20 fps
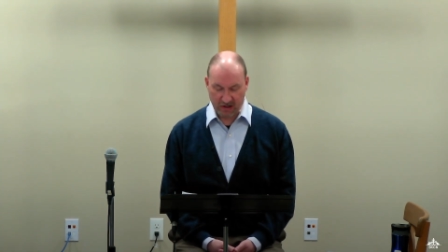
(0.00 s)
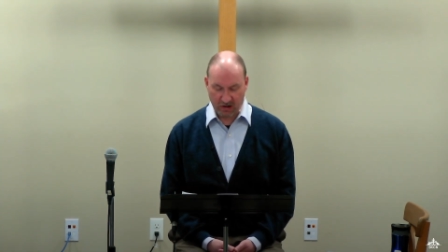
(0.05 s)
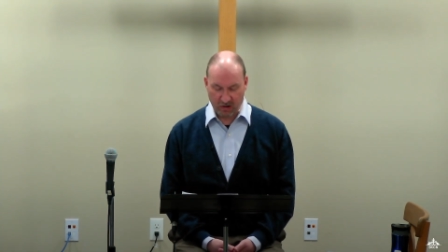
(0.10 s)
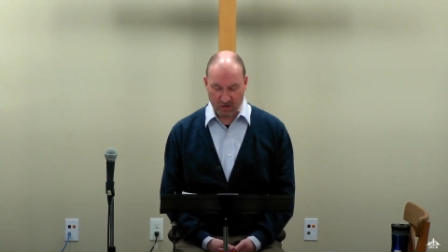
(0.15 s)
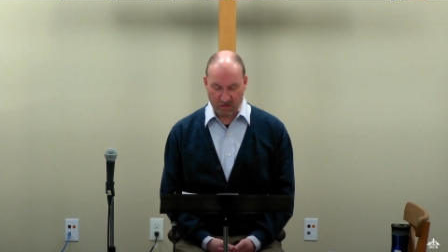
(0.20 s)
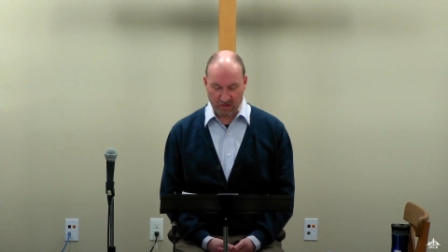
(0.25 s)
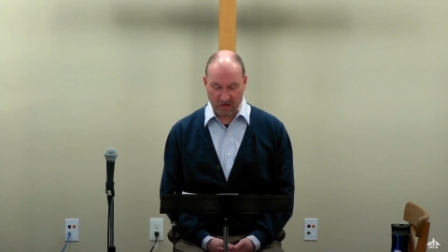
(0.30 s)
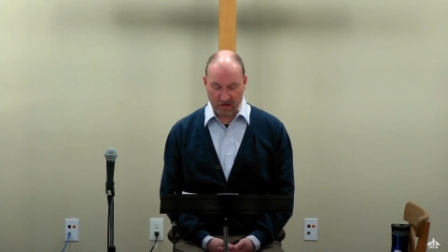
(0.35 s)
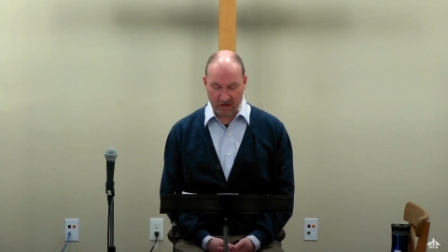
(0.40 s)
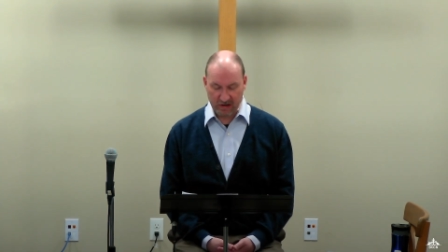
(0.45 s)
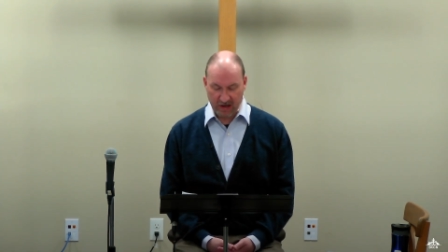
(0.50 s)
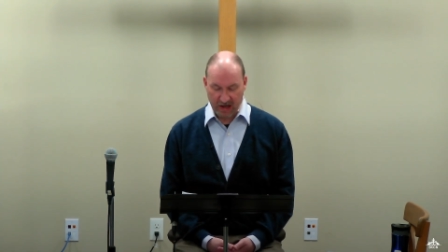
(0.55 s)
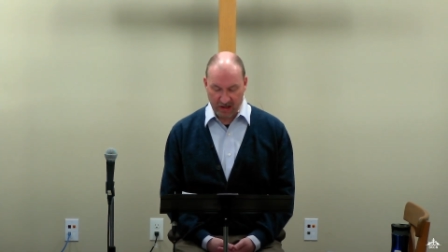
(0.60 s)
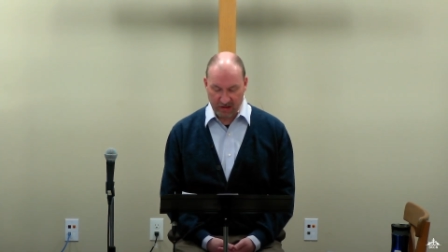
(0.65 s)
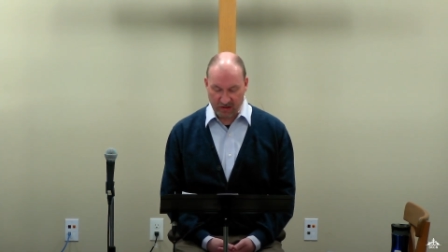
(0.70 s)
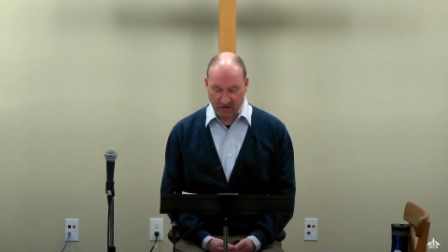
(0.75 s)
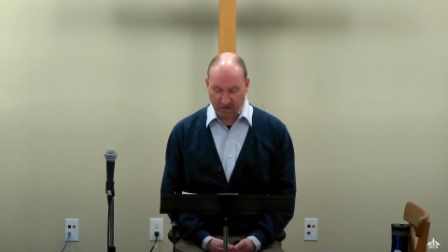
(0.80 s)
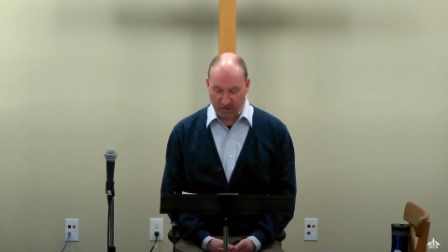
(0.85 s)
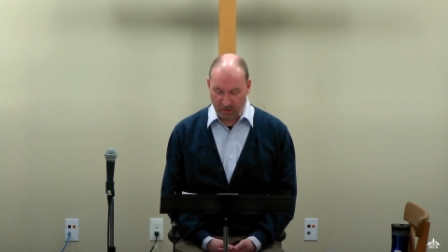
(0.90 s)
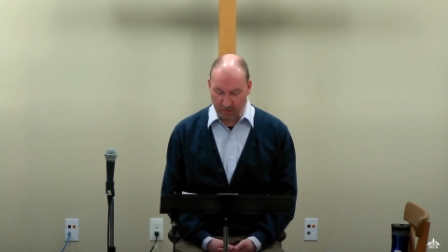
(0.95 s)
over the death
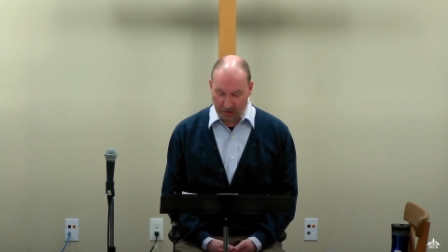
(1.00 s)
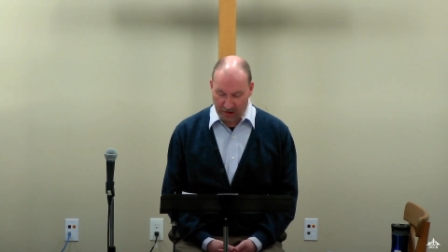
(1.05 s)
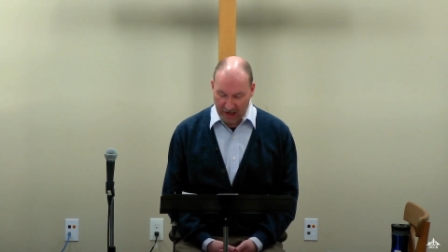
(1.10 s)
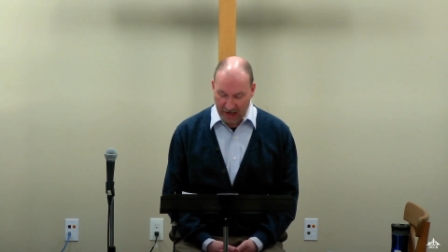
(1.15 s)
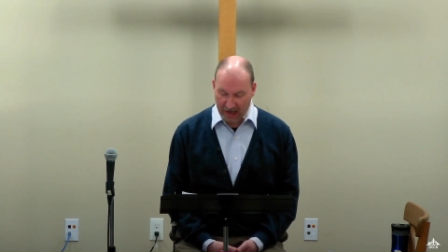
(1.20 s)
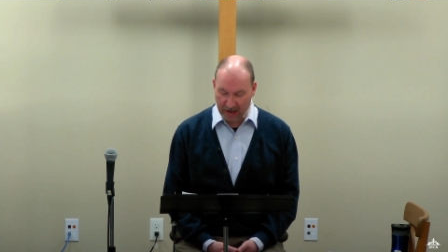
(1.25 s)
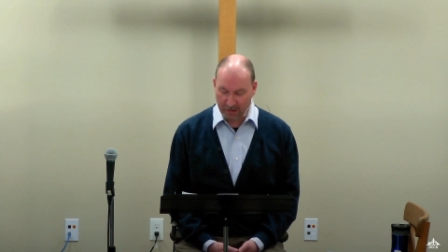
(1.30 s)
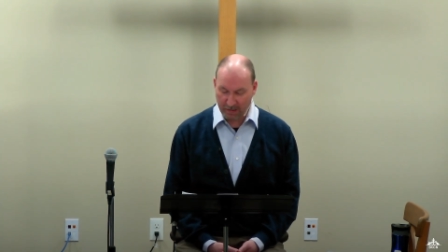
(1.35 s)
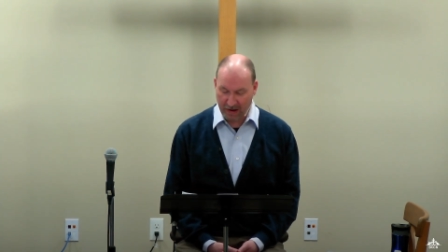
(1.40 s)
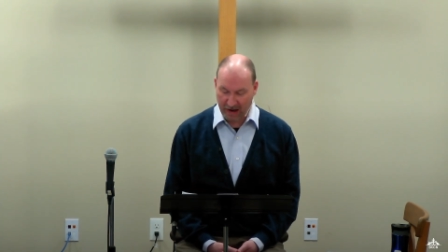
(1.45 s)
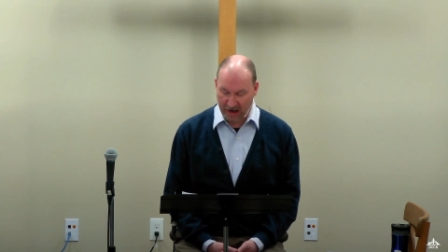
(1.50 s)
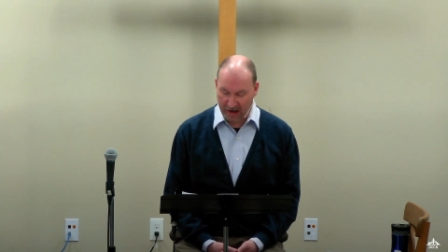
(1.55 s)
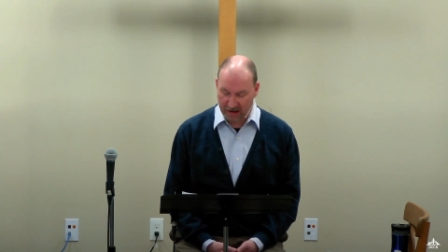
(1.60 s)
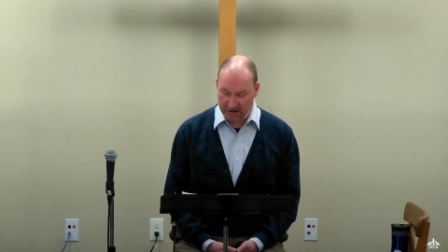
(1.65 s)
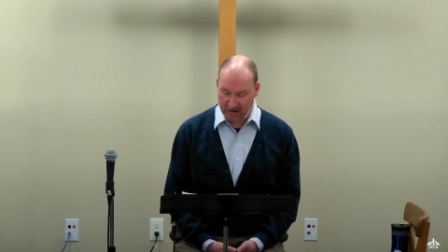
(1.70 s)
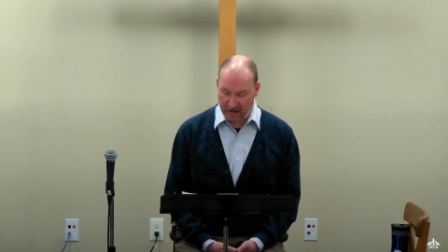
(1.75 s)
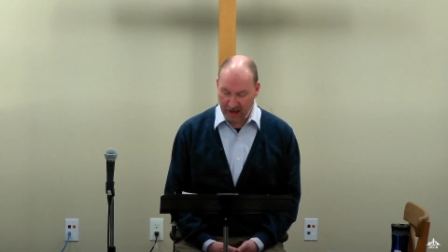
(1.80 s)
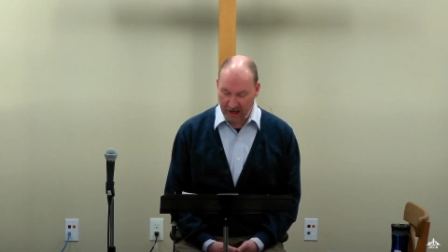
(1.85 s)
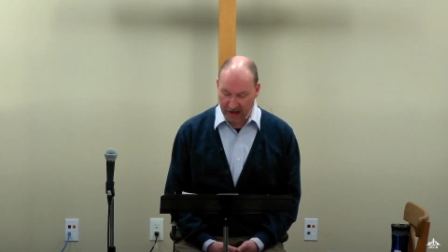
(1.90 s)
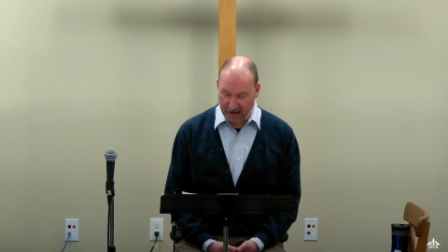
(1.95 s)
of a black man at
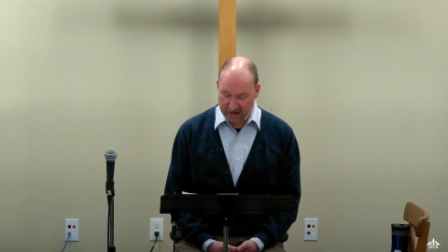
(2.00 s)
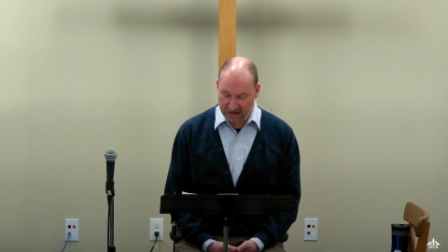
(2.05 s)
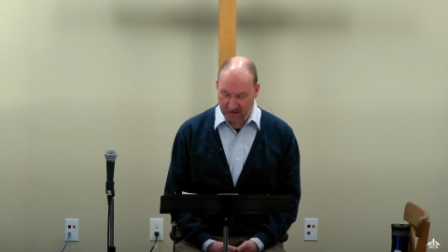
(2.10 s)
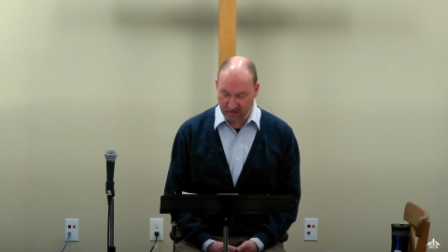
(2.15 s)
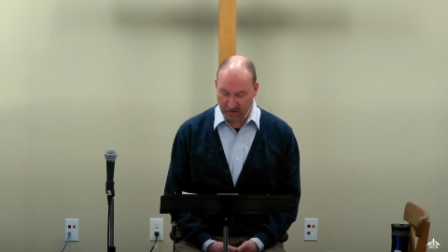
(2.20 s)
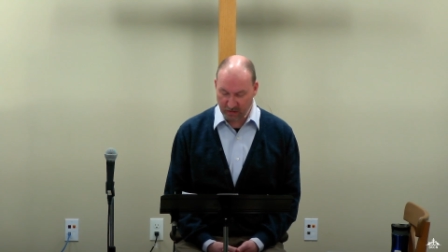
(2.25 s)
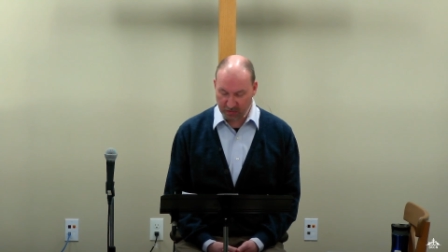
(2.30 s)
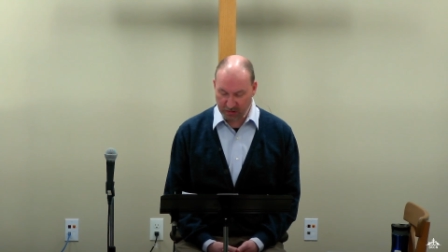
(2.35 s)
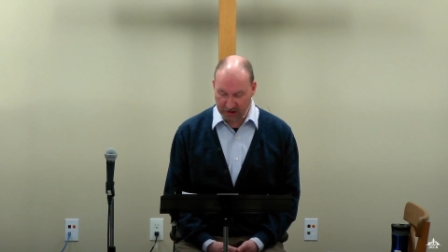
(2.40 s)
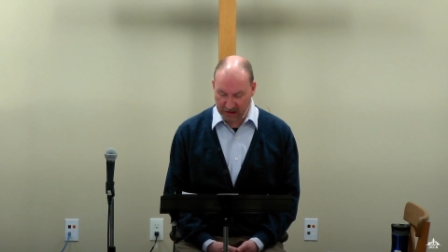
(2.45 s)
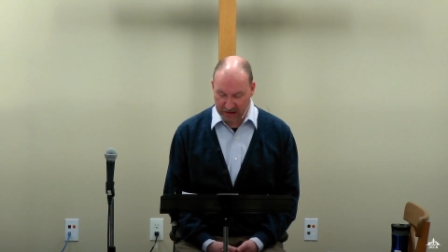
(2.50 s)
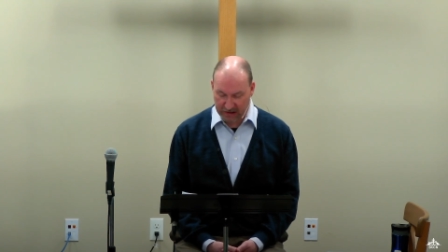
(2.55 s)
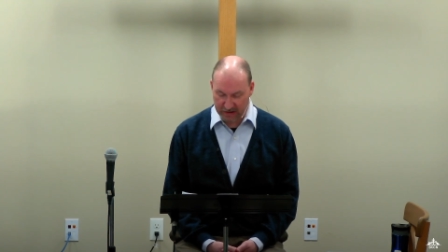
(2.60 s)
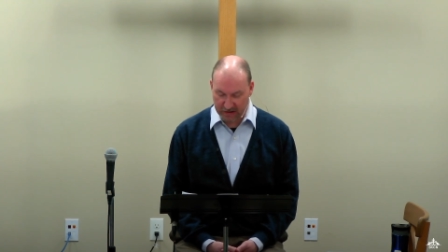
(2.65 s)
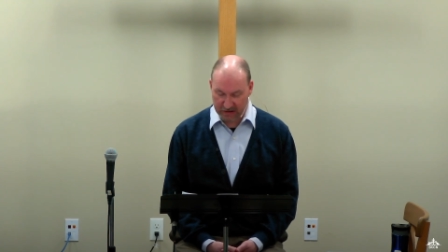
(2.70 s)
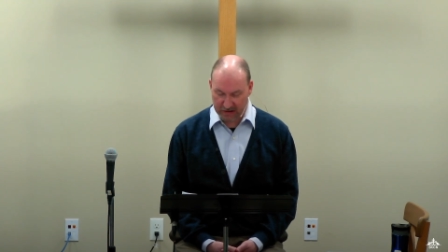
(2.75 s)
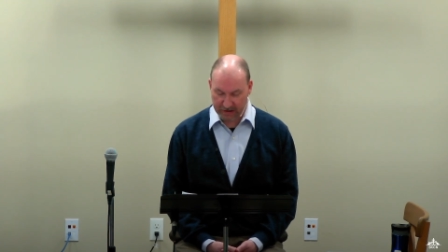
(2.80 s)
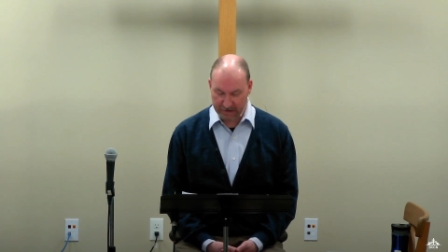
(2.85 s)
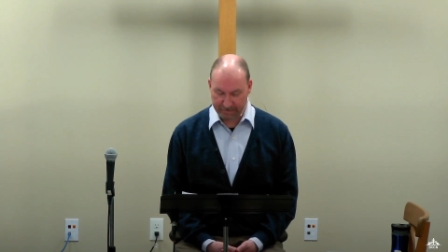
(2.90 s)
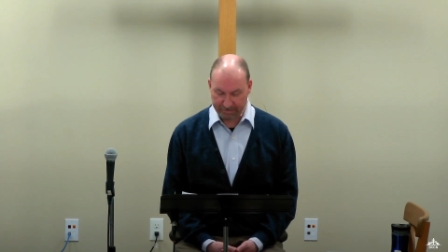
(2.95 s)
the hands of the police.